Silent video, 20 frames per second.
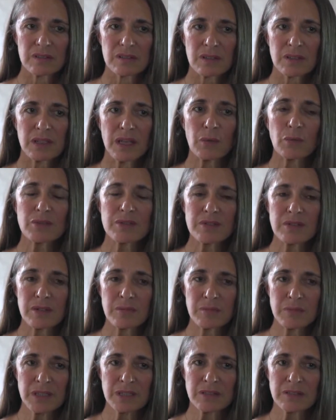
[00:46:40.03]
And that was
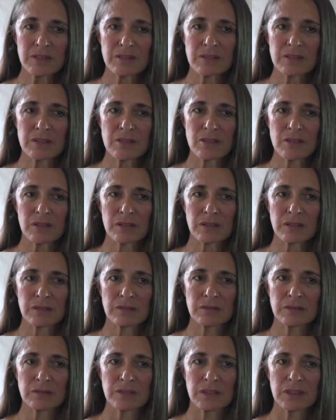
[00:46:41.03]
a month,
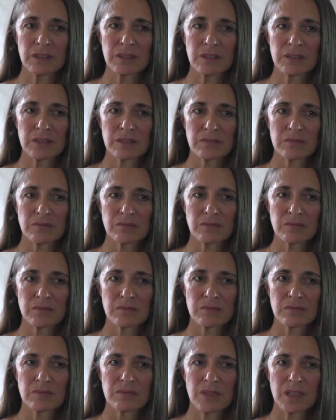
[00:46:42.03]
so
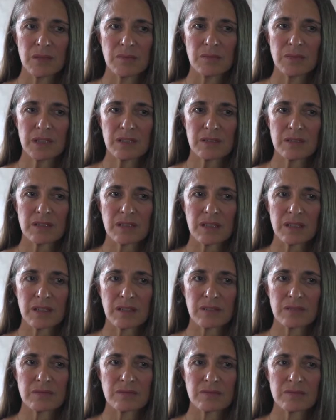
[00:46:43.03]
a month
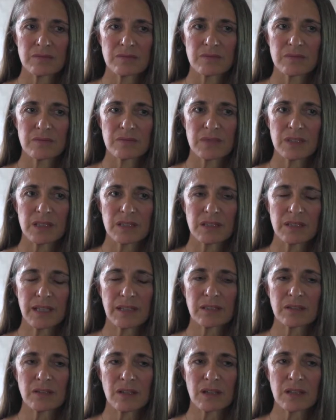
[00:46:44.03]
there, and
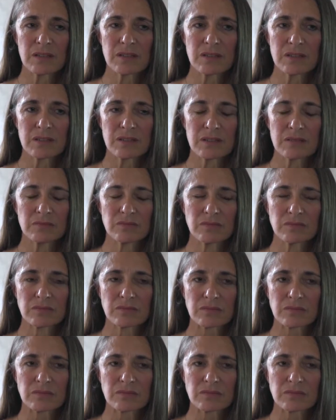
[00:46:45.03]
that doctor.